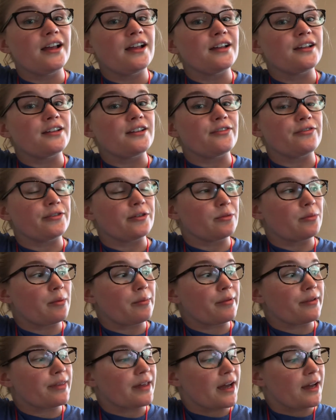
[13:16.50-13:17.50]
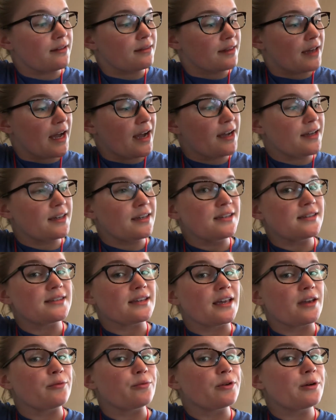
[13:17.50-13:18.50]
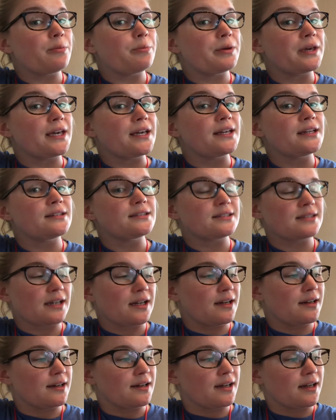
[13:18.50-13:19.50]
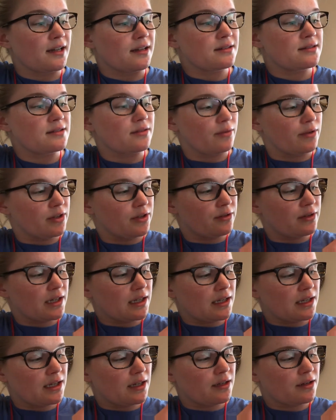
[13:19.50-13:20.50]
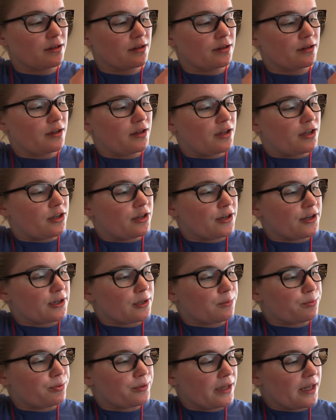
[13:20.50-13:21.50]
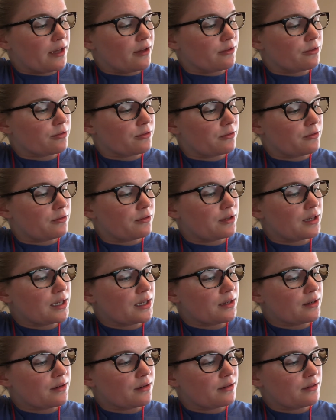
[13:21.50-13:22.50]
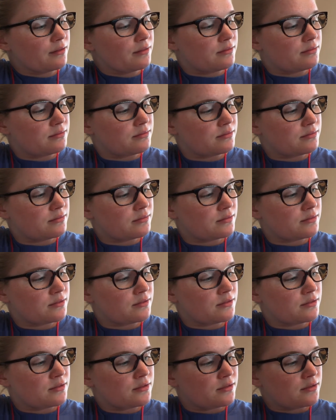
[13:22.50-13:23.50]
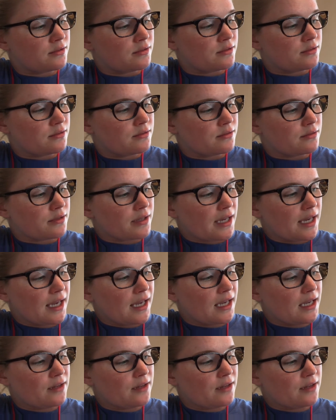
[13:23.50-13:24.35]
If you remember that, that is a repeat sign. So when you get here, you're going to play through here, okay?